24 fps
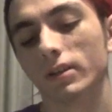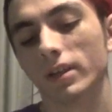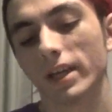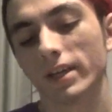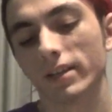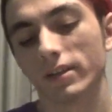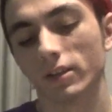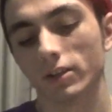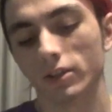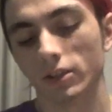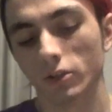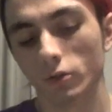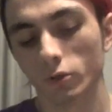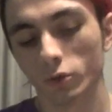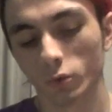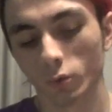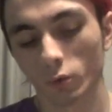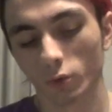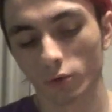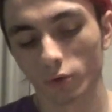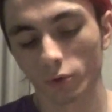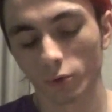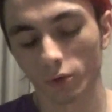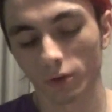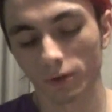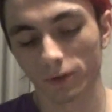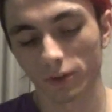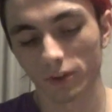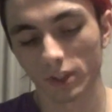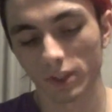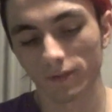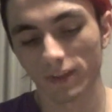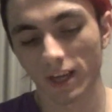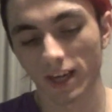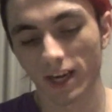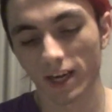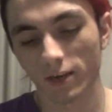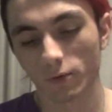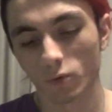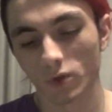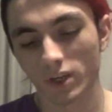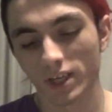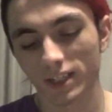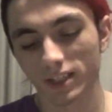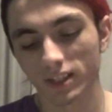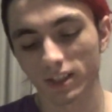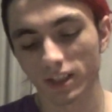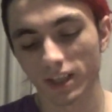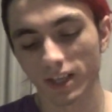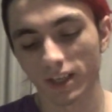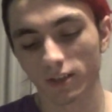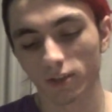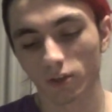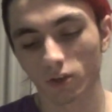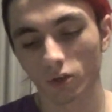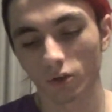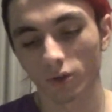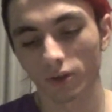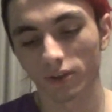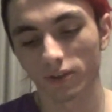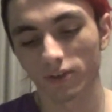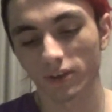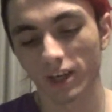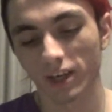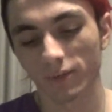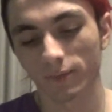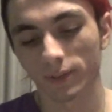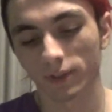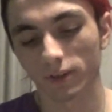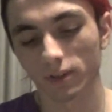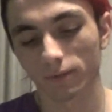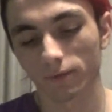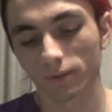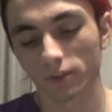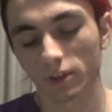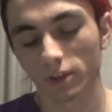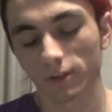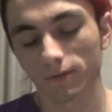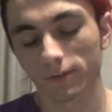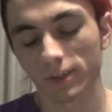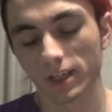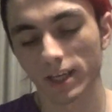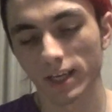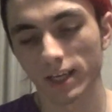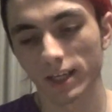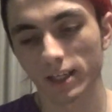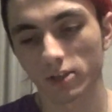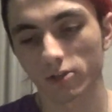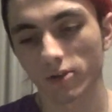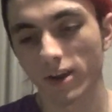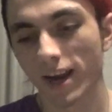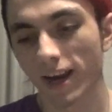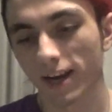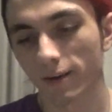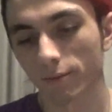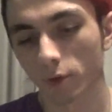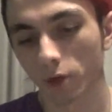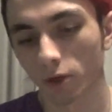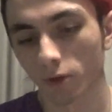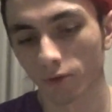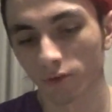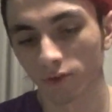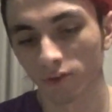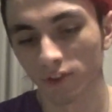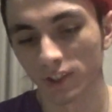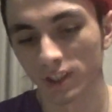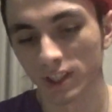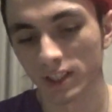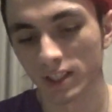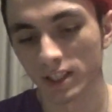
like the usual sort of stuff. Like I watched like certain segments of stuff like Dragon Ball Z